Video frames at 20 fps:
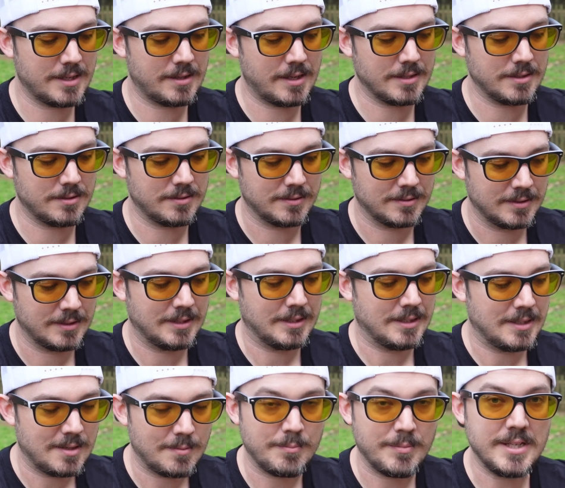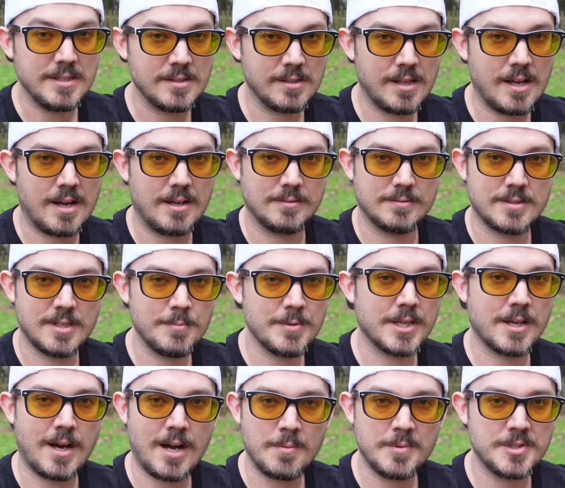Like, means a lot. Some of the
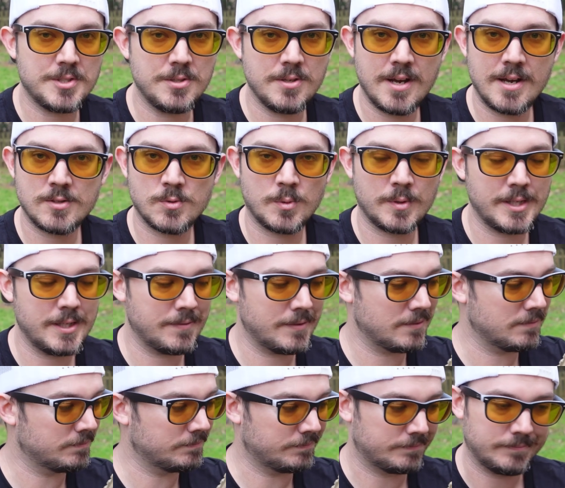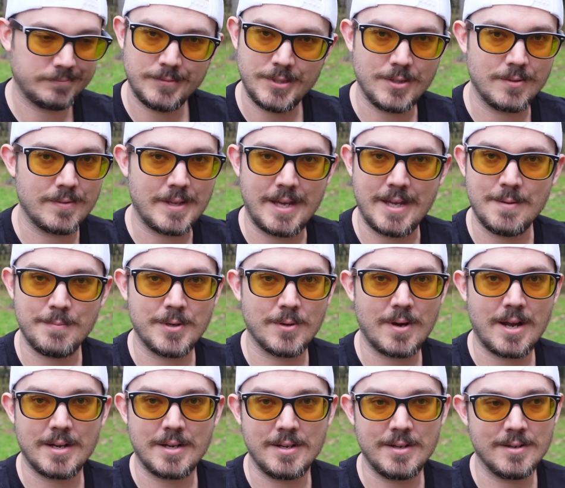comments you guys were leaving, dude, they hit me
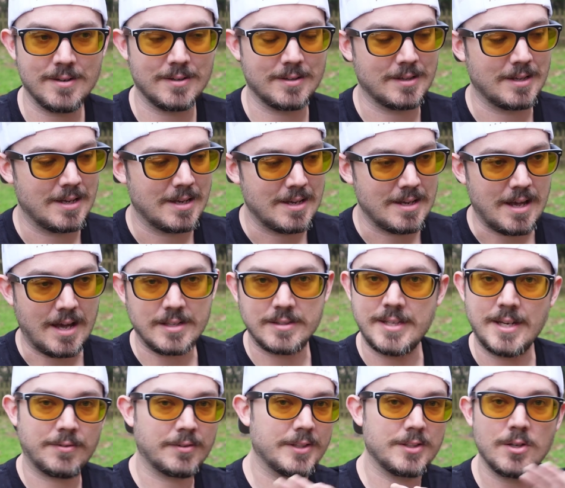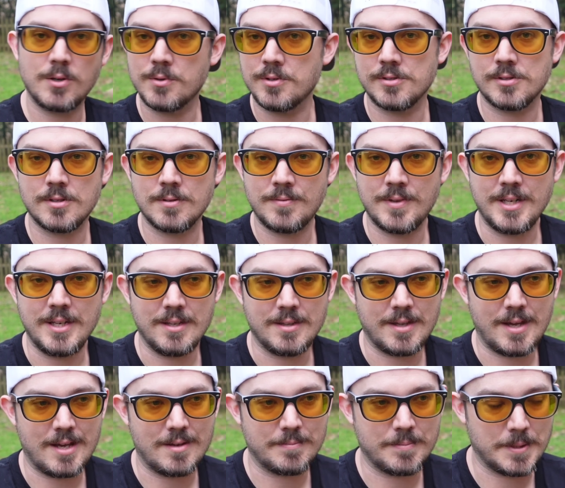right here, and I definitely don't deserve any of
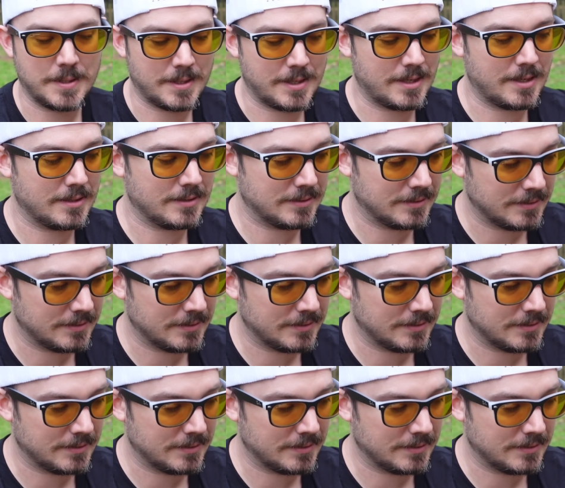that, but